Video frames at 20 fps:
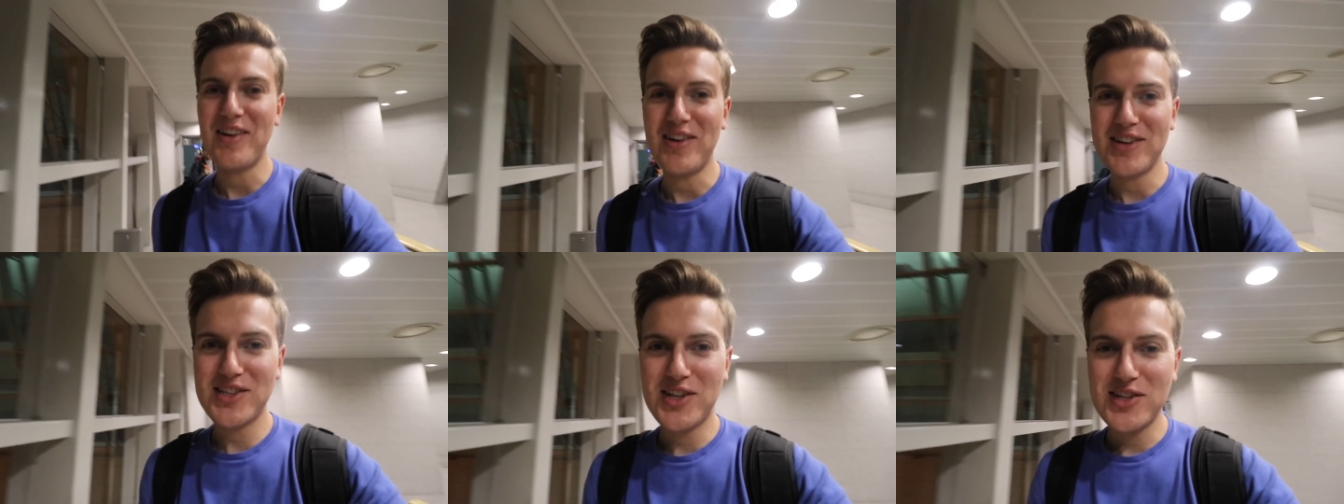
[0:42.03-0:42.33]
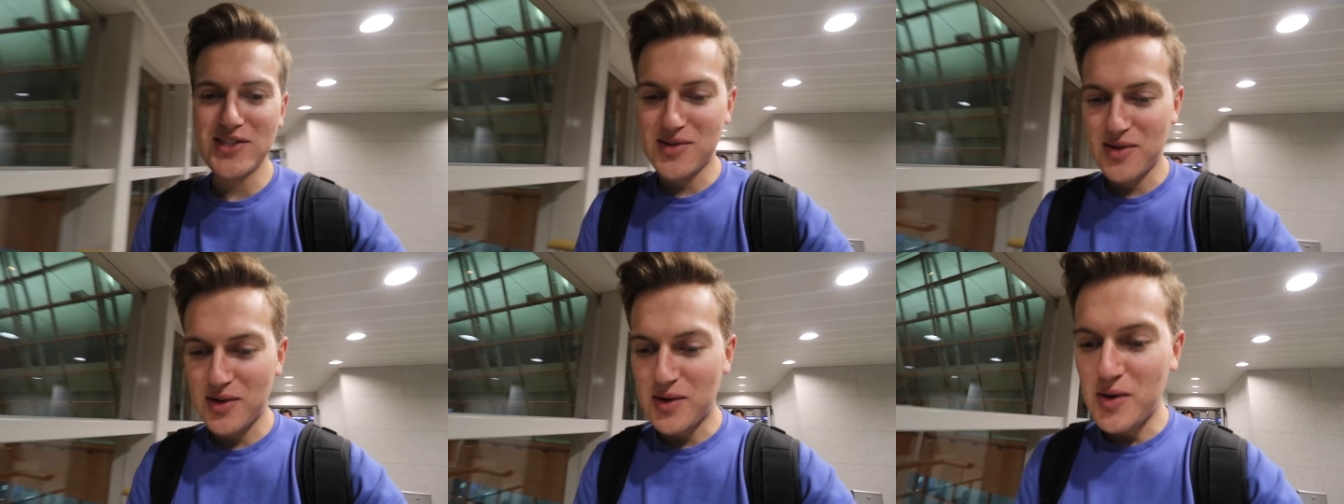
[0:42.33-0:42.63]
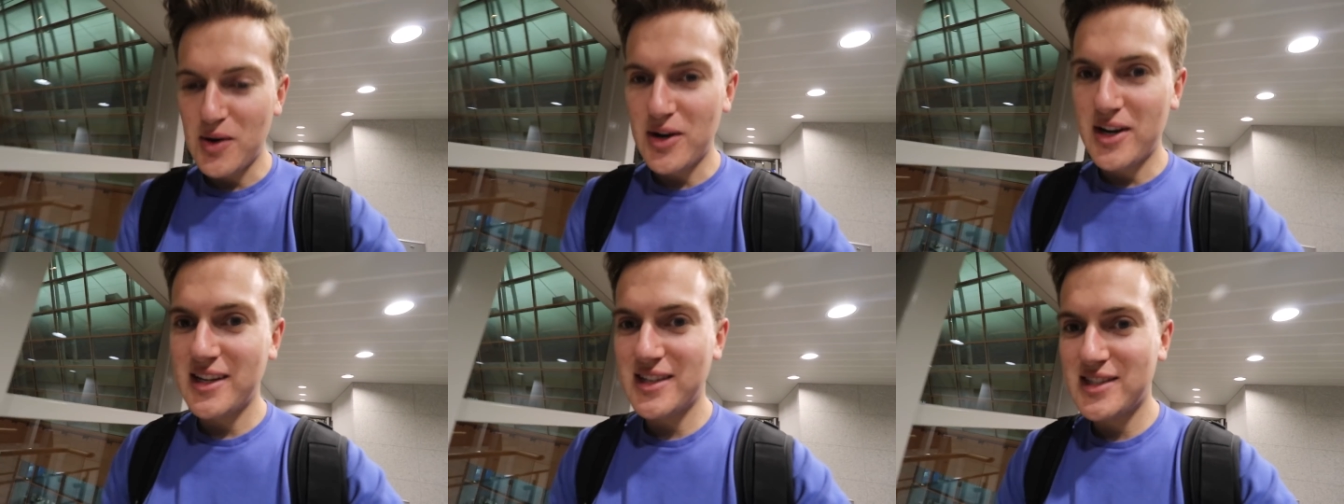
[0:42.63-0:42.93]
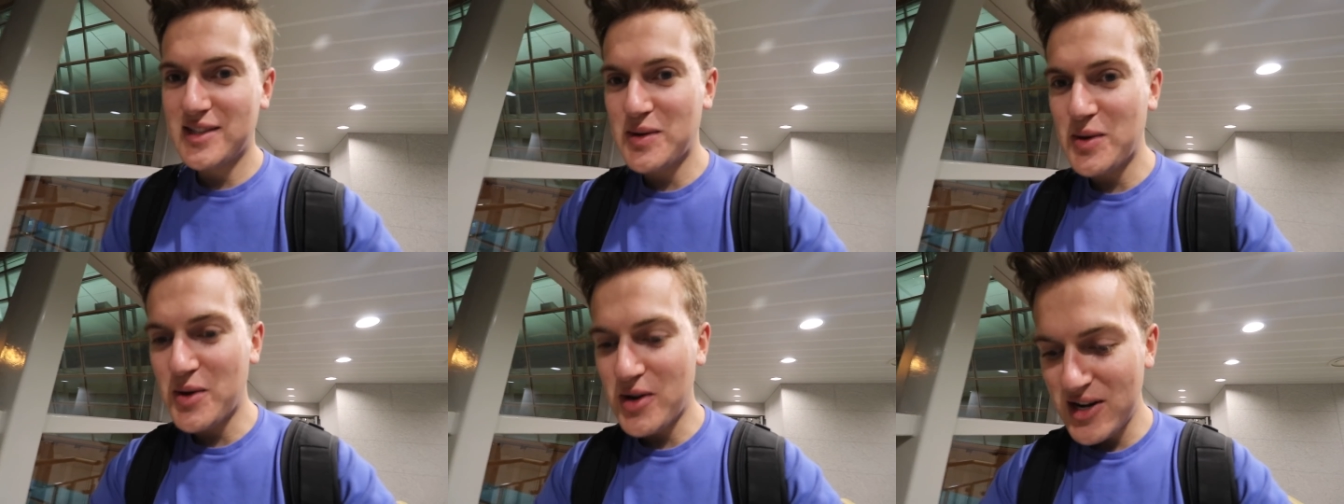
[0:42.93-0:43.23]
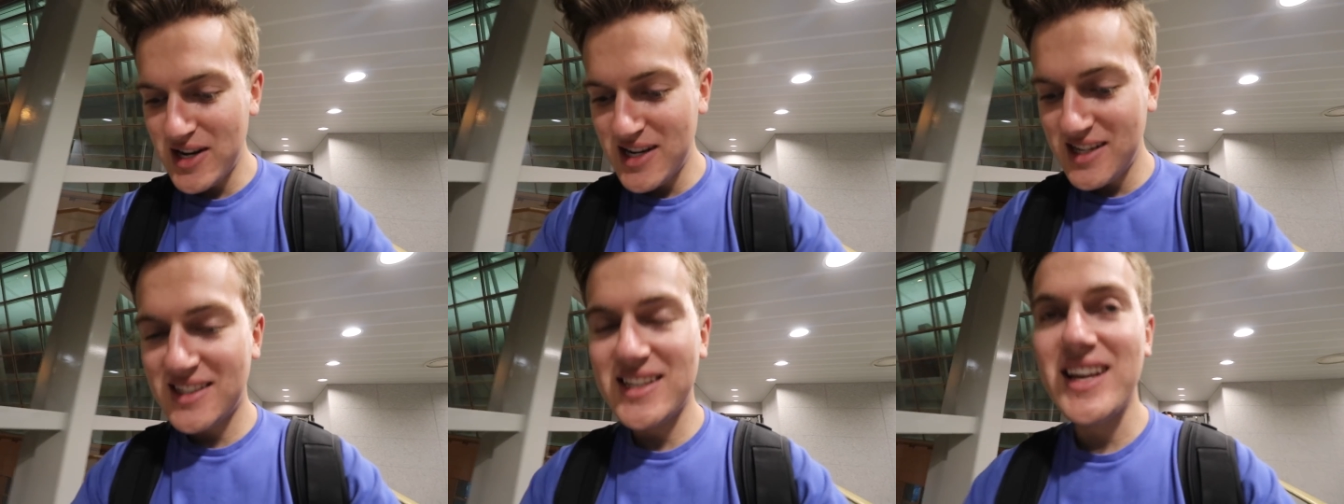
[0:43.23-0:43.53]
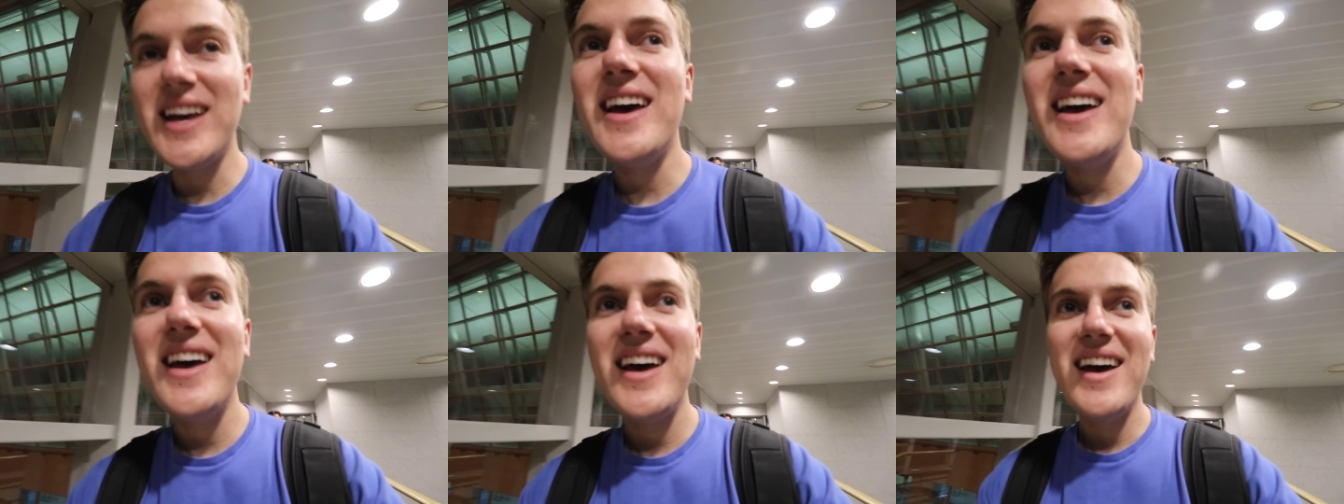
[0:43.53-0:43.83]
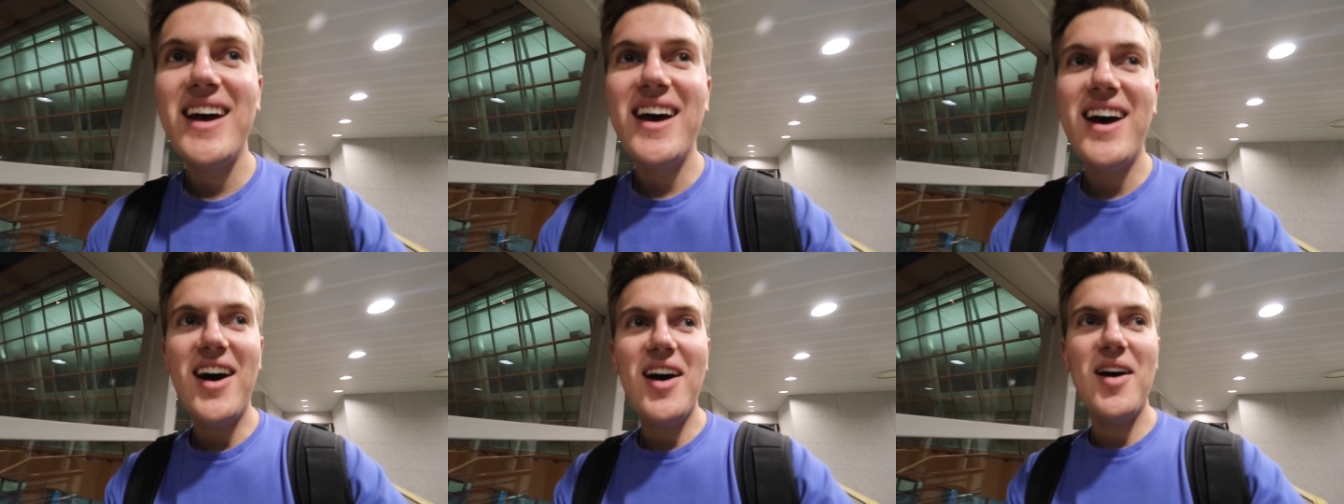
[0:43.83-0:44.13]
Oscar's recording stories.
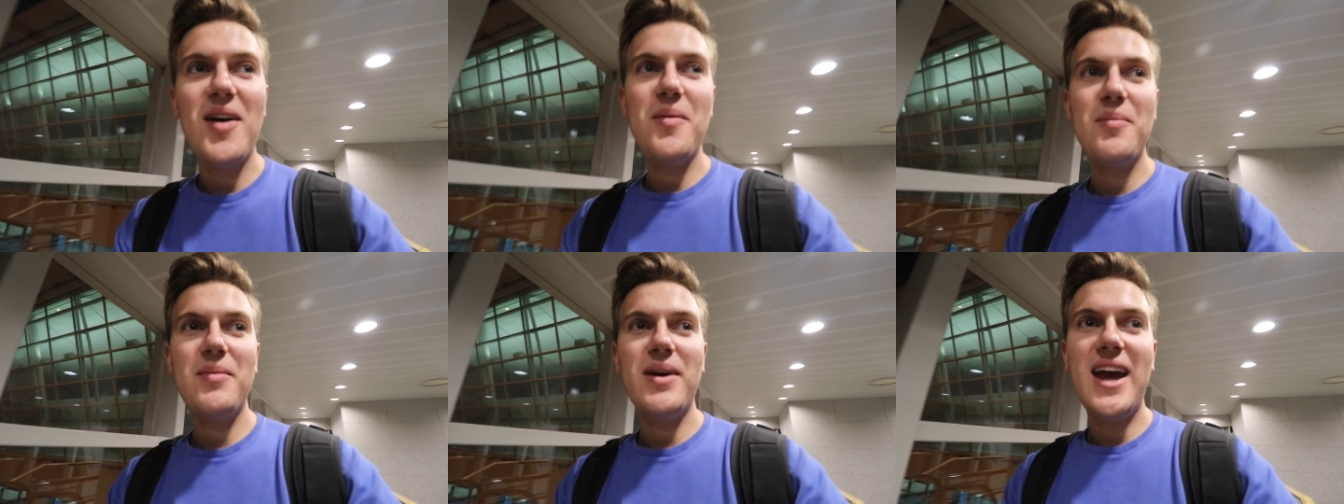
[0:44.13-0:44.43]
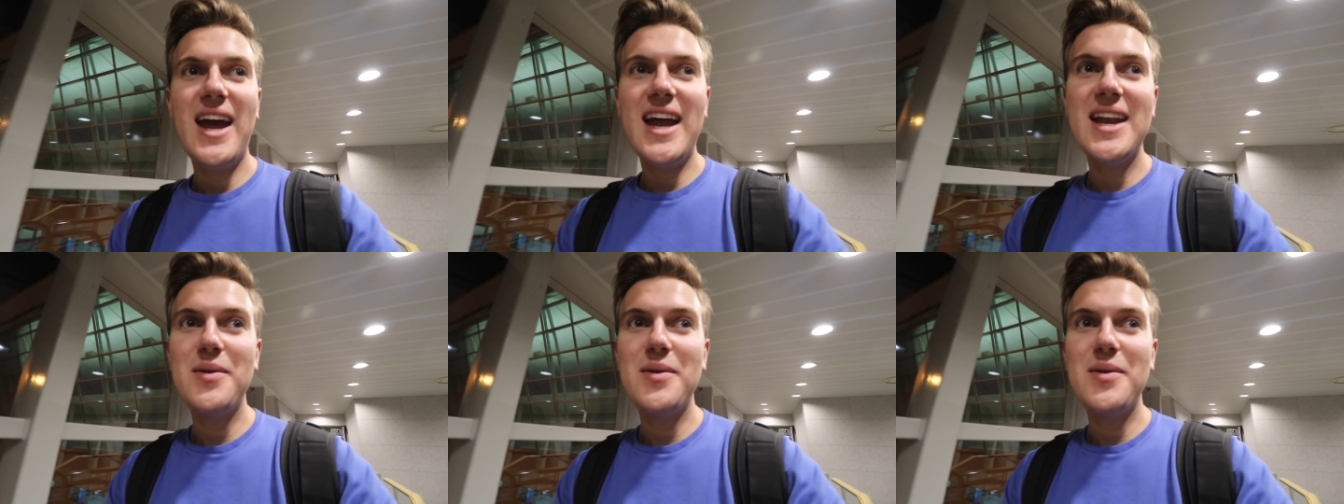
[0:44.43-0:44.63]
Um,